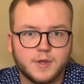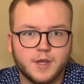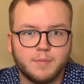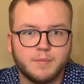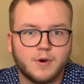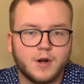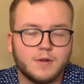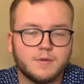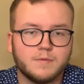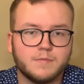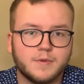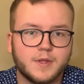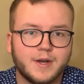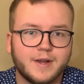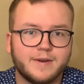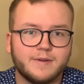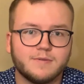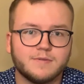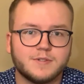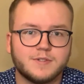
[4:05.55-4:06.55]
a problem that
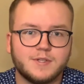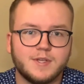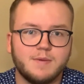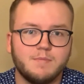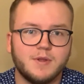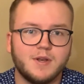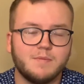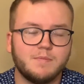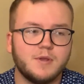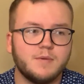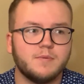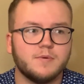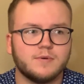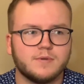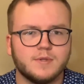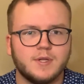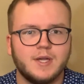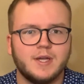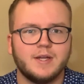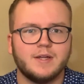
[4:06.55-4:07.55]
I don't see many
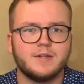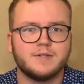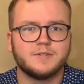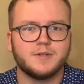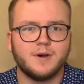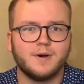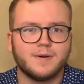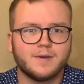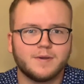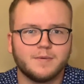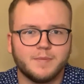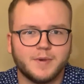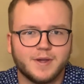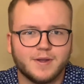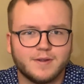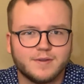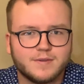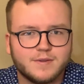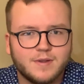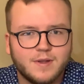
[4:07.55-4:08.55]
people talk
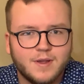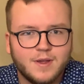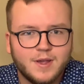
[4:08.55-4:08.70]
about.